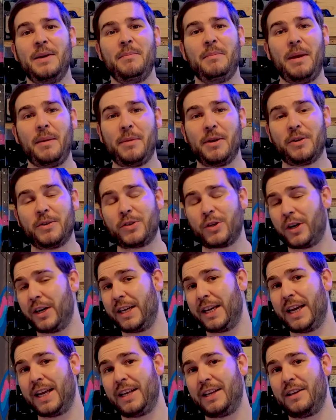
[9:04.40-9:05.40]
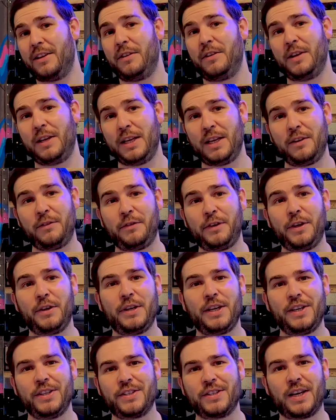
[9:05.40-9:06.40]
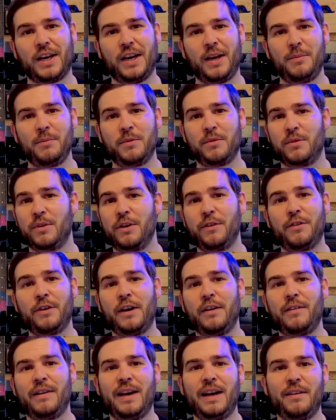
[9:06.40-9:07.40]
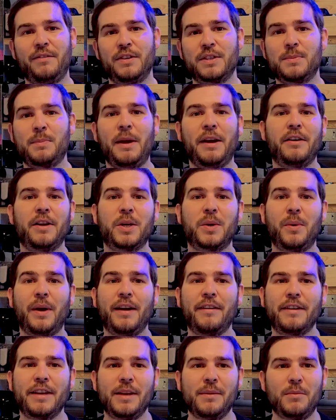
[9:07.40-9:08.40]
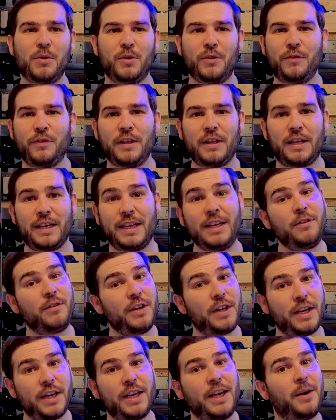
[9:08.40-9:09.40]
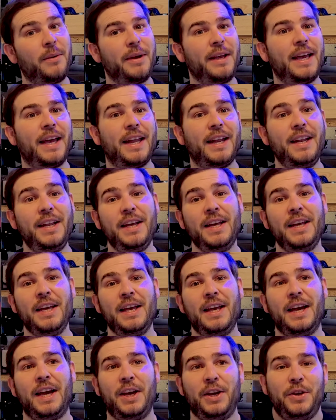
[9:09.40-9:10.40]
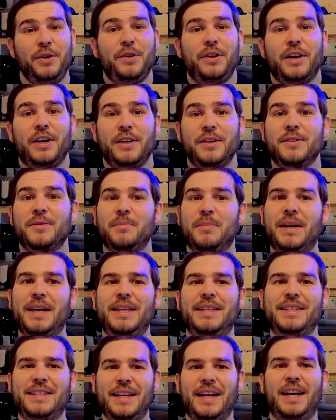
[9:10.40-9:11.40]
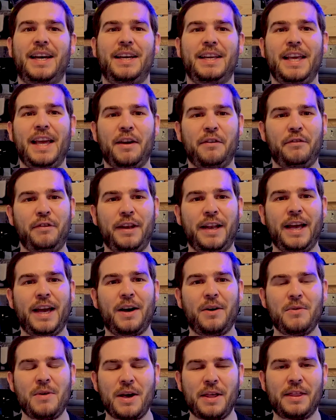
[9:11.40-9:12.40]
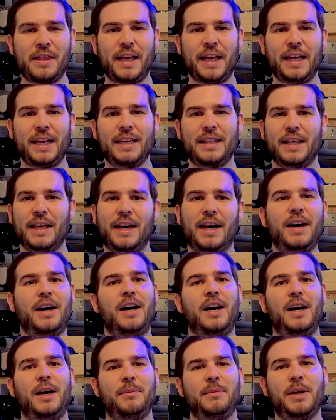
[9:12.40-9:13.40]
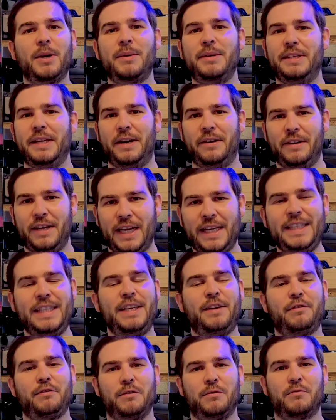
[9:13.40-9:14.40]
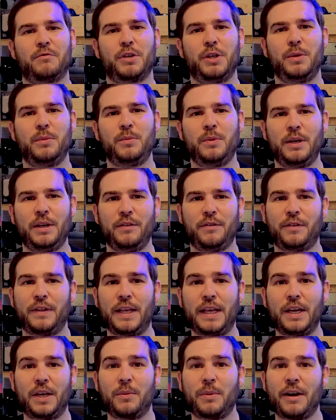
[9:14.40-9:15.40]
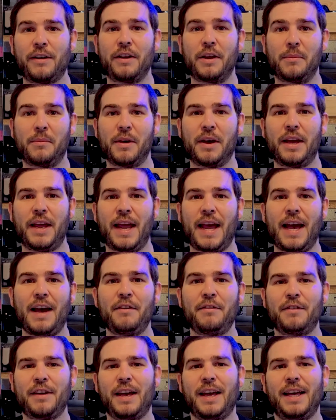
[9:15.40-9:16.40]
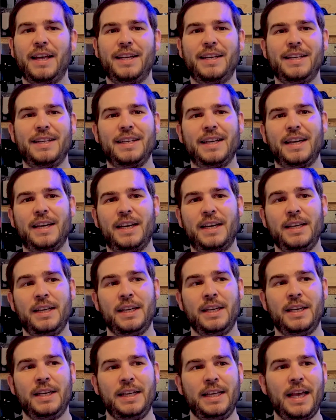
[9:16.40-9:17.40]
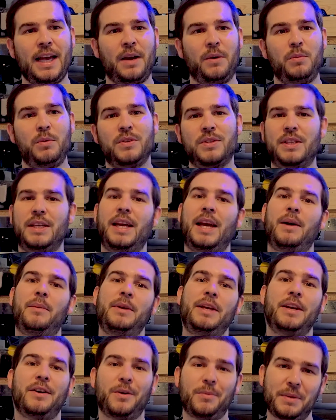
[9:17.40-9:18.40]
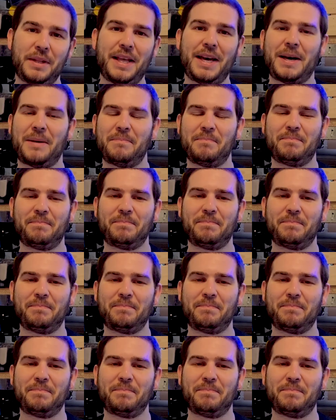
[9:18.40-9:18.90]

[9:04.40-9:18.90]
maybe I'll try again in a few years time, or if I ever have a spare aquarium or feel like giving it a go again, who knows. But yeah, for now I think that I'm going down a different route with the aquarium that I have, and yeah, we'll see how we get on with that.